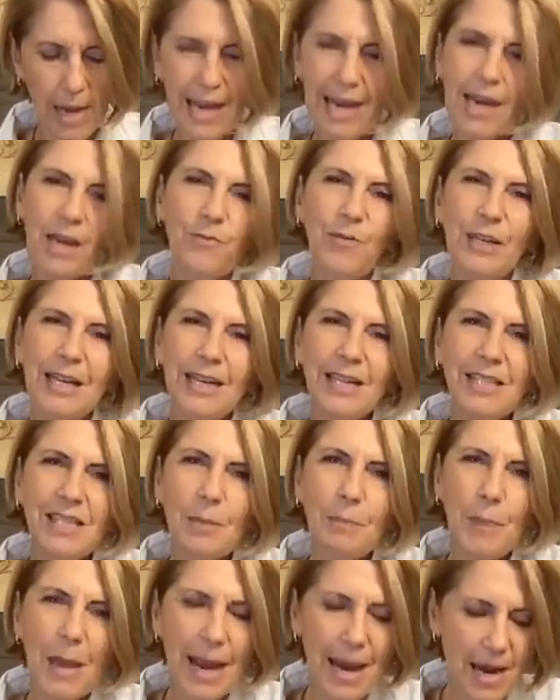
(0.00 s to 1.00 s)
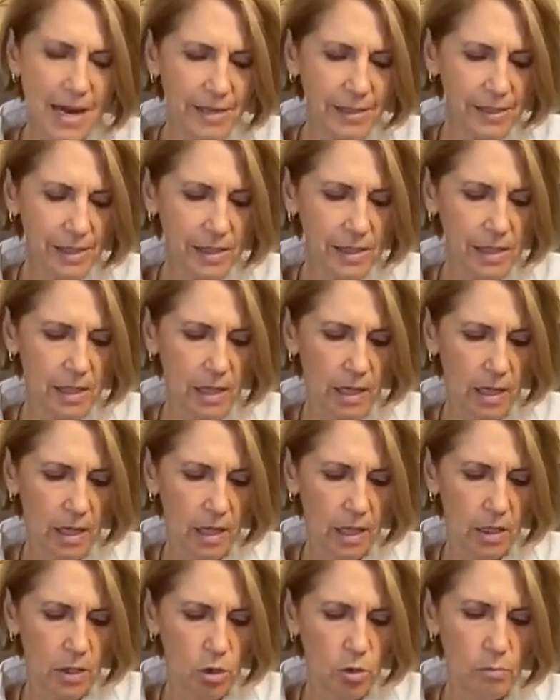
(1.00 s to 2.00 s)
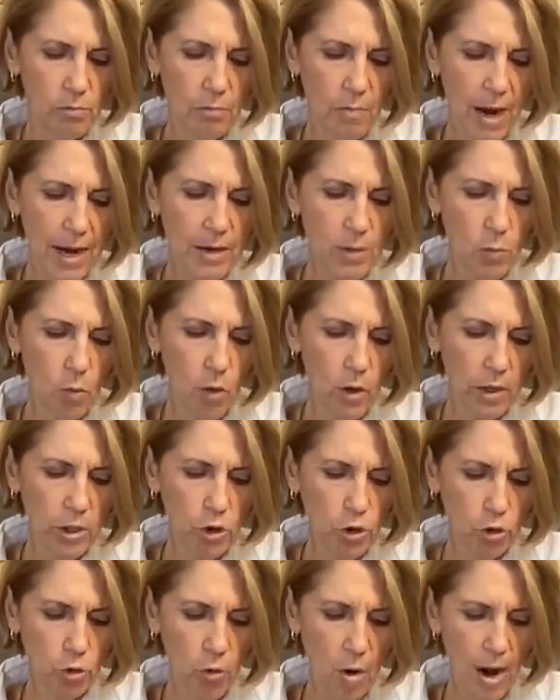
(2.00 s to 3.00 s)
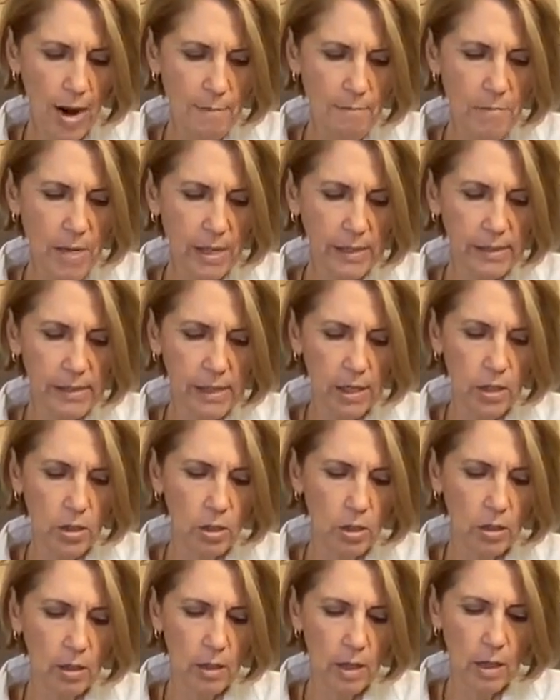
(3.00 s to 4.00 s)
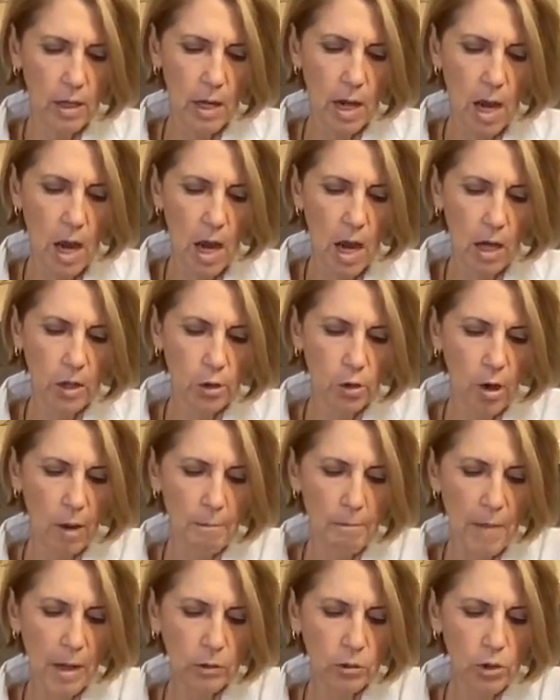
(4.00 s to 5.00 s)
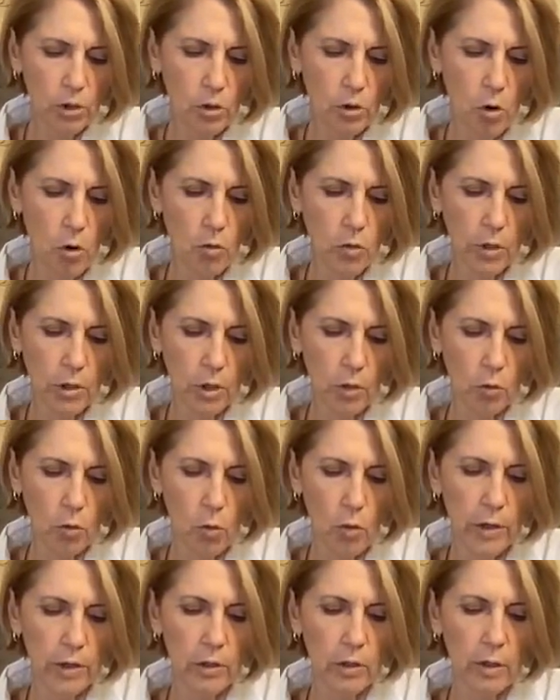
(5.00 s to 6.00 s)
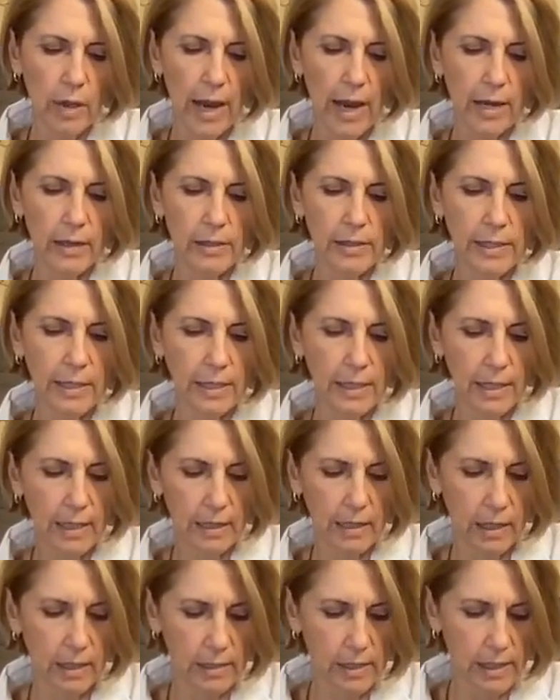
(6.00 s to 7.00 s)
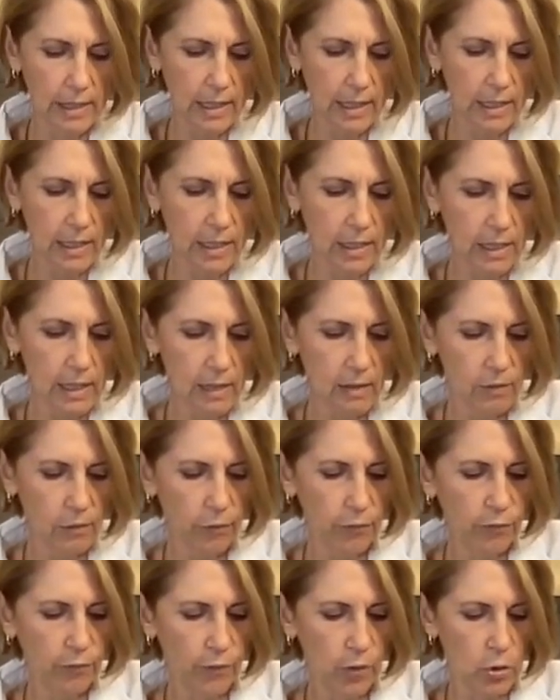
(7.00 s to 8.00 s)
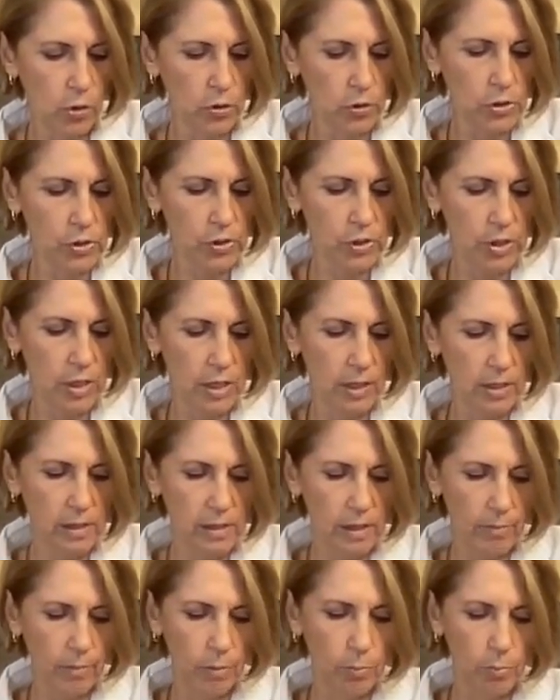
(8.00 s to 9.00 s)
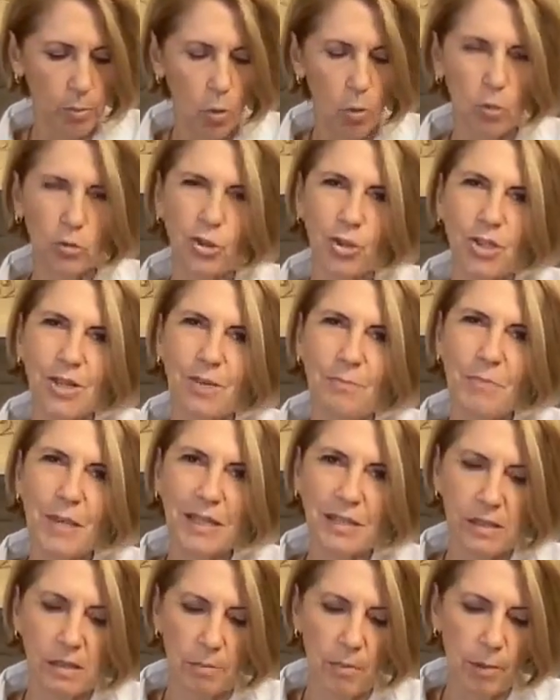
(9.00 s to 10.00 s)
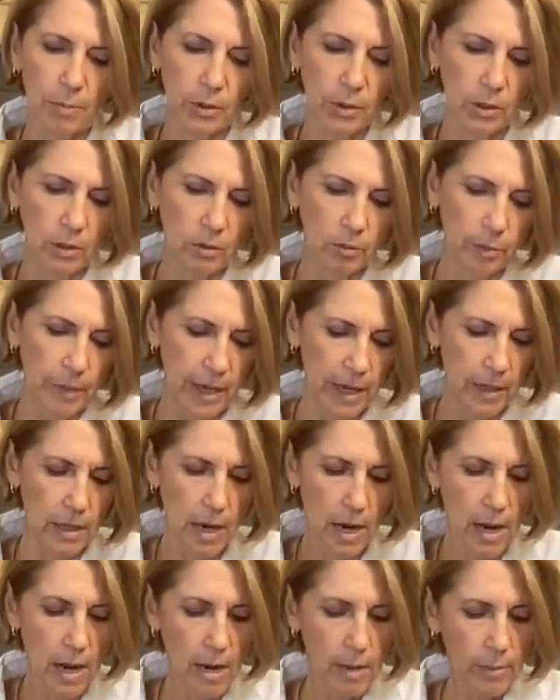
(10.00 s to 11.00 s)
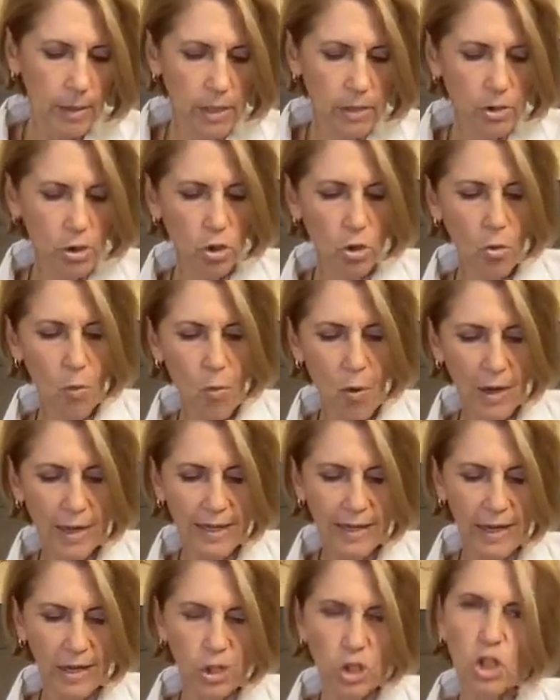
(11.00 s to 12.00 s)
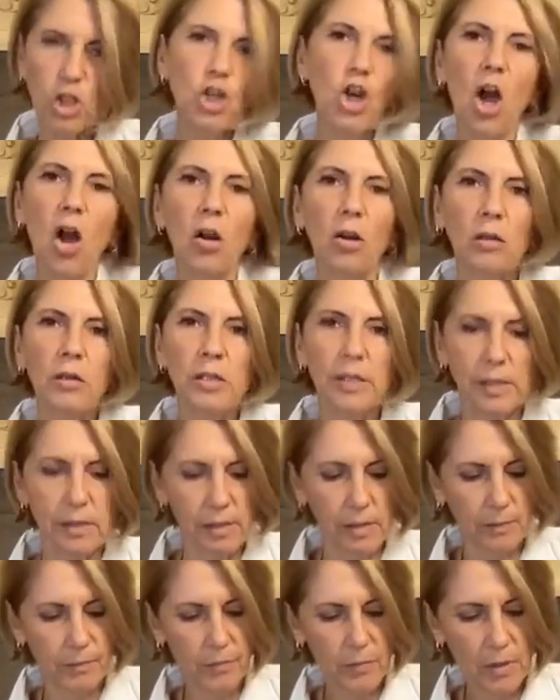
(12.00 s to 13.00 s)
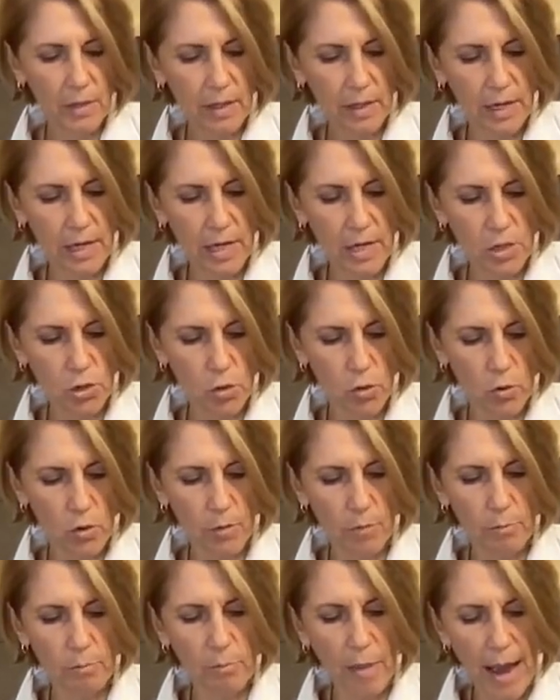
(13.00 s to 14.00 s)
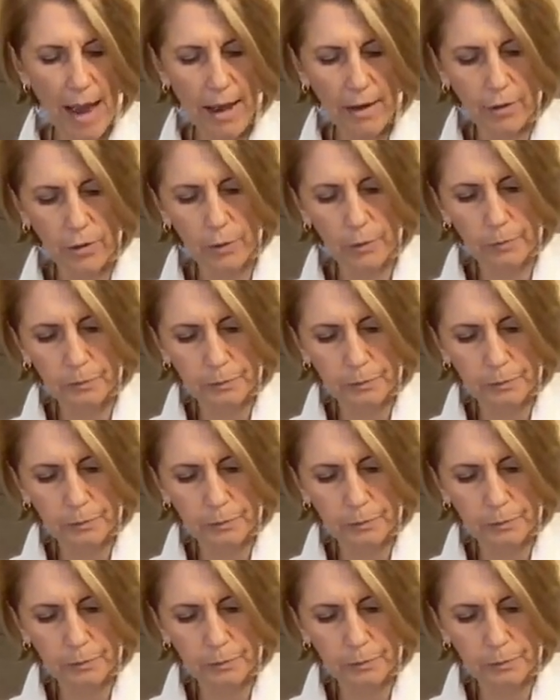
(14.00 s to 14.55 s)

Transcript: If it is a paste, you might want to try mixing melted coconut oil and the tahini first in a separate bowl just to mix them up a little bit, because you don't want to get chunks in your batter.